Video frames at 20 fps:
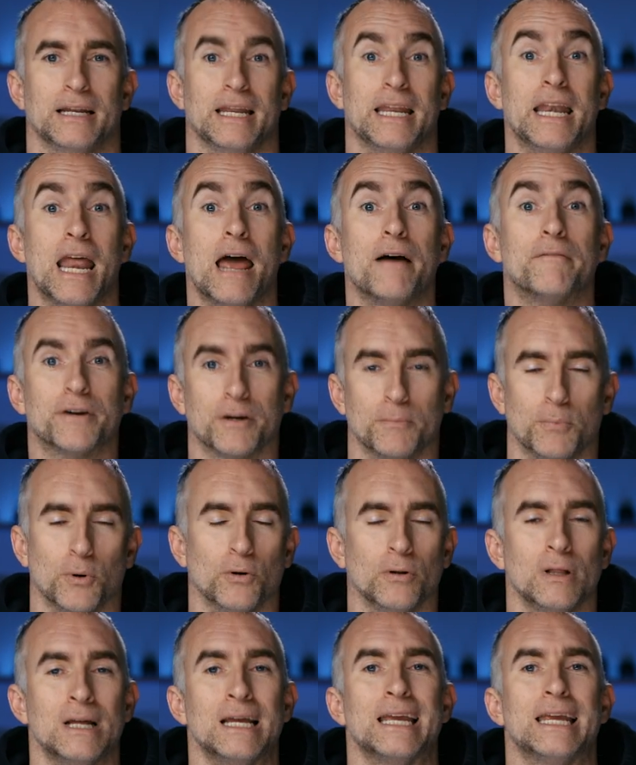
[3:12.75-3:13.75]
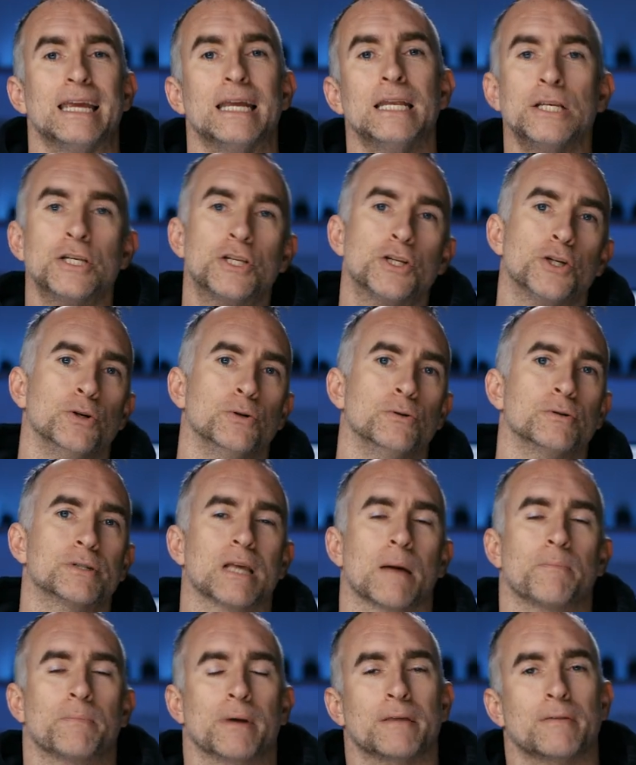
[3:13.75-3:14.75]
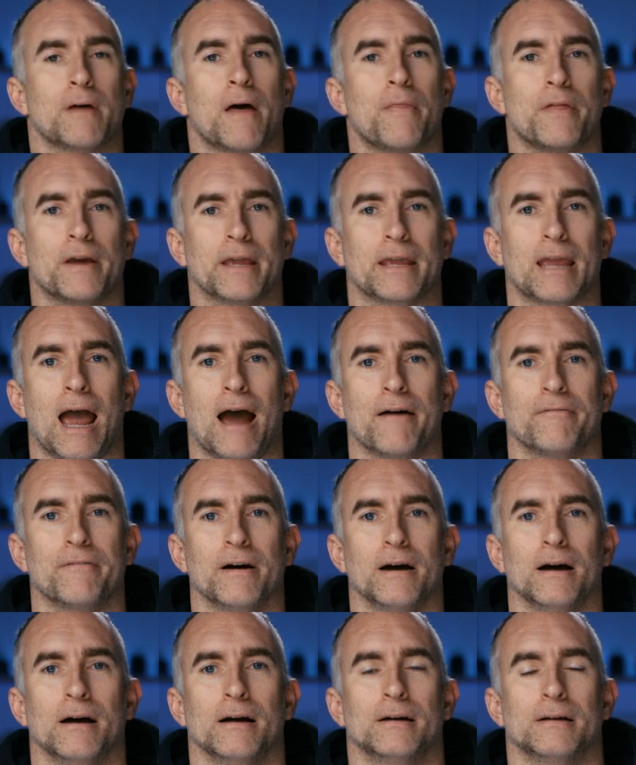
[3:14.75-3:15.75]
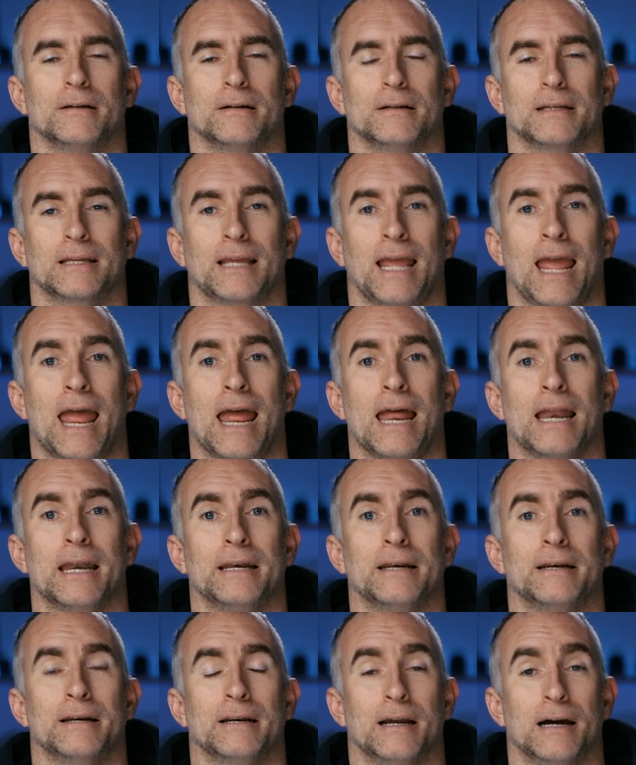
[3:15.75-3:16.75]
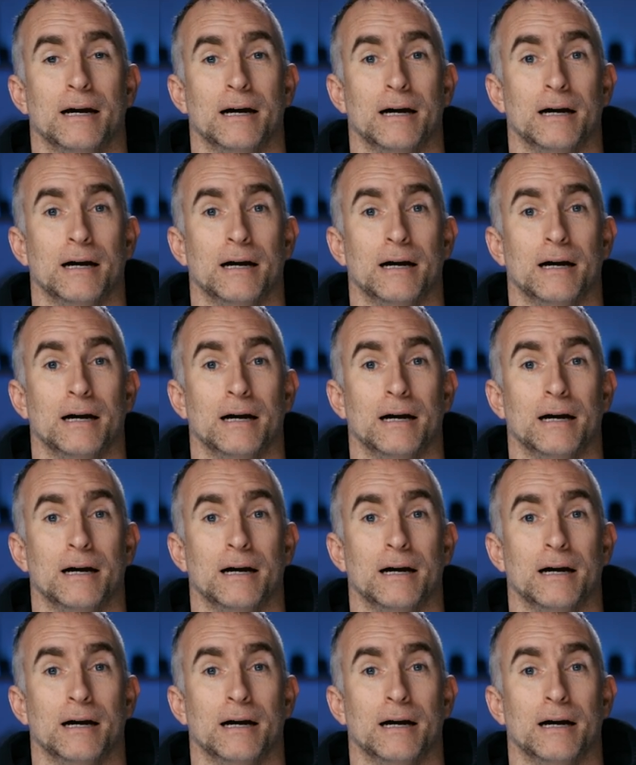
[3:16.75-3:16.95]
inevitable, into something that the gaffer can